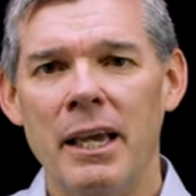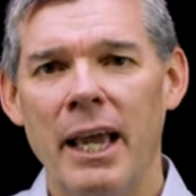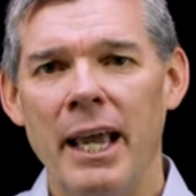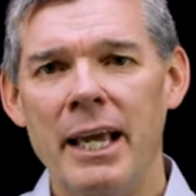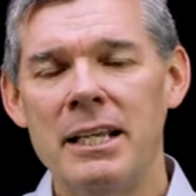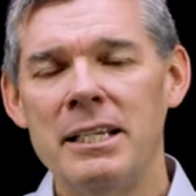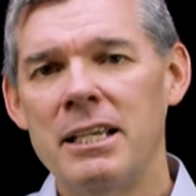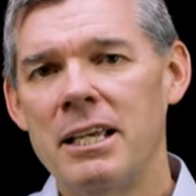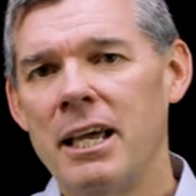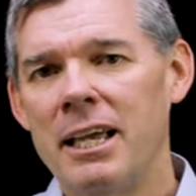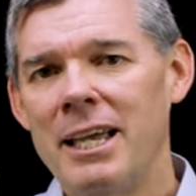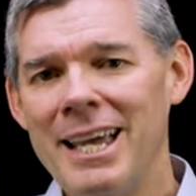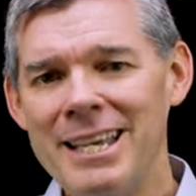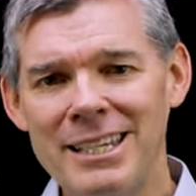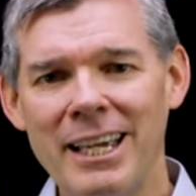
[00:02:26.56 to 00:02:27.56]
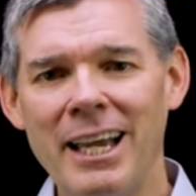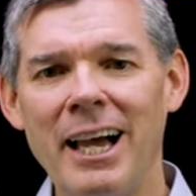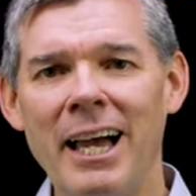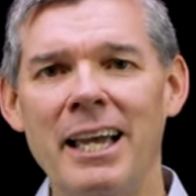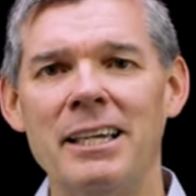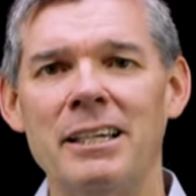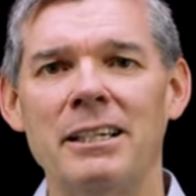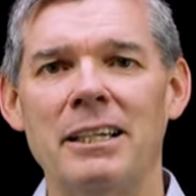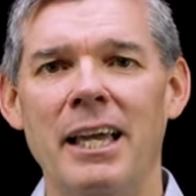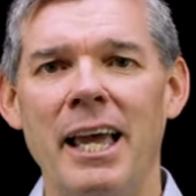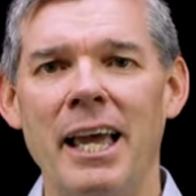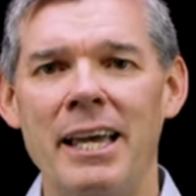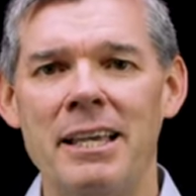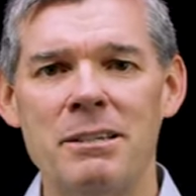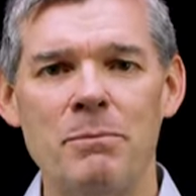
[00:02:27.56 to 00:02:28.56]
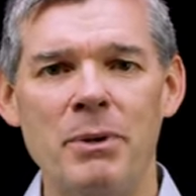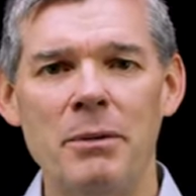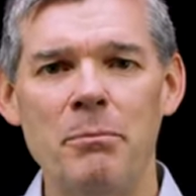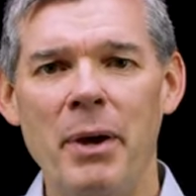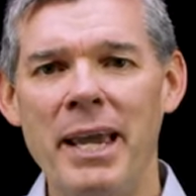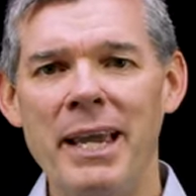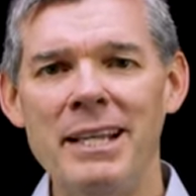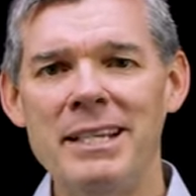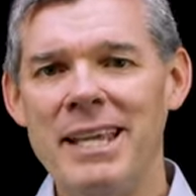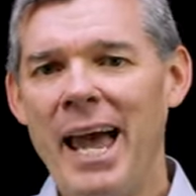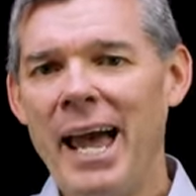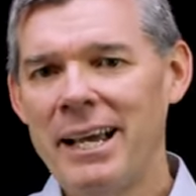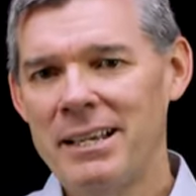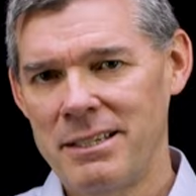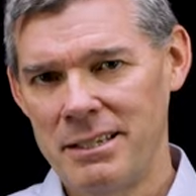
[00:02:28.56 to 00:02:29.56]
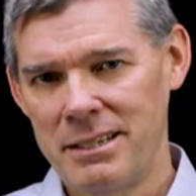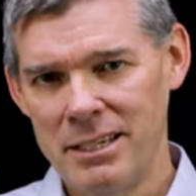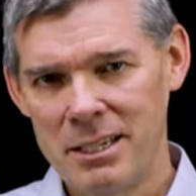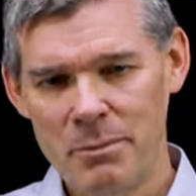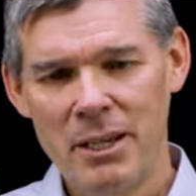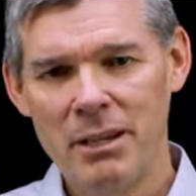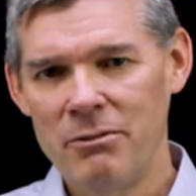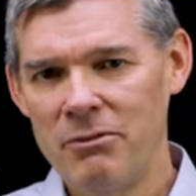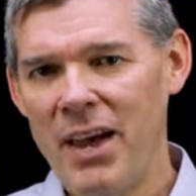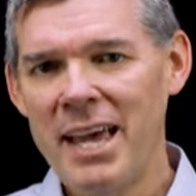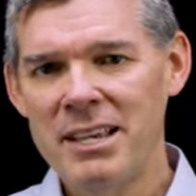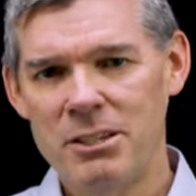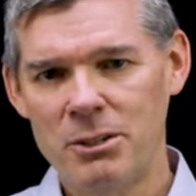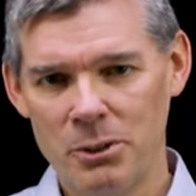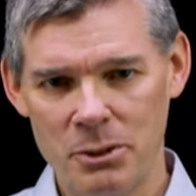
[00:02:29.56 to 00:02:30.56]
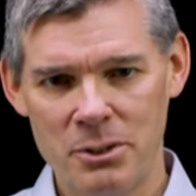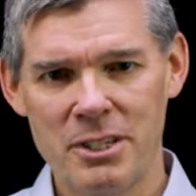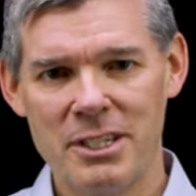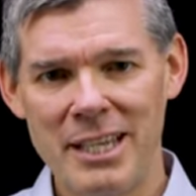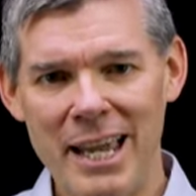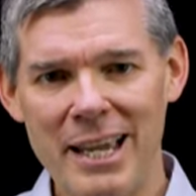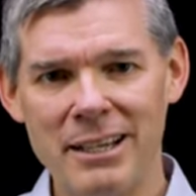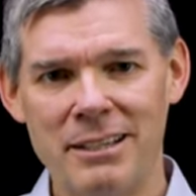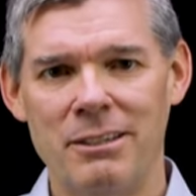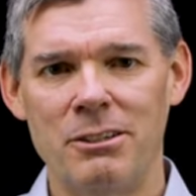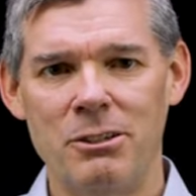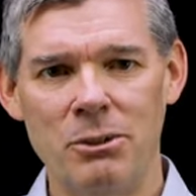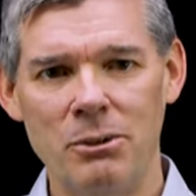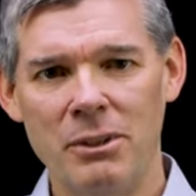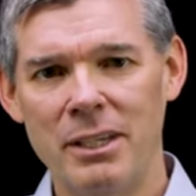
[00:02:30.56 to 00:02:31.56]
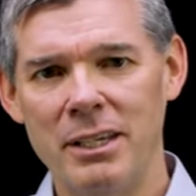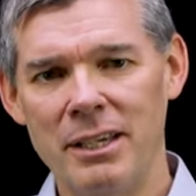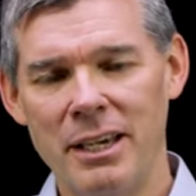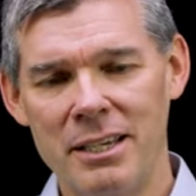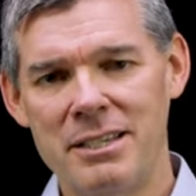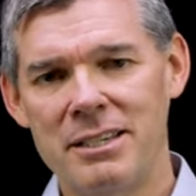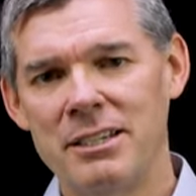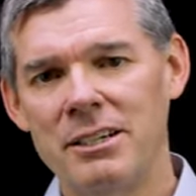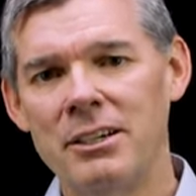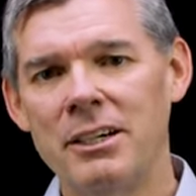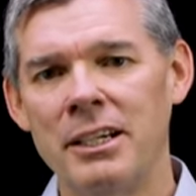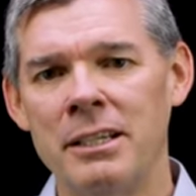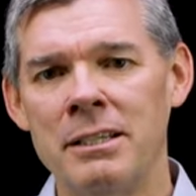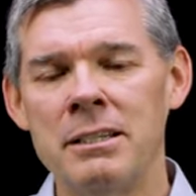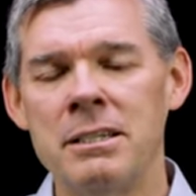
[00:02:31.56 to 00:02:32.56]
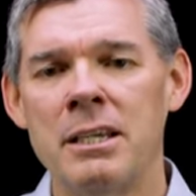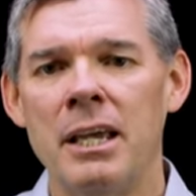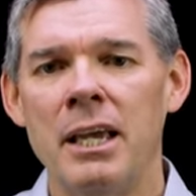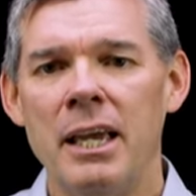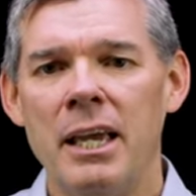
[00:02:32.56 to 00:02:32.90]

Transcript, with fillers: And uh, Hezekiah has been paying taxes. He's been a vassal state to the Assyrians.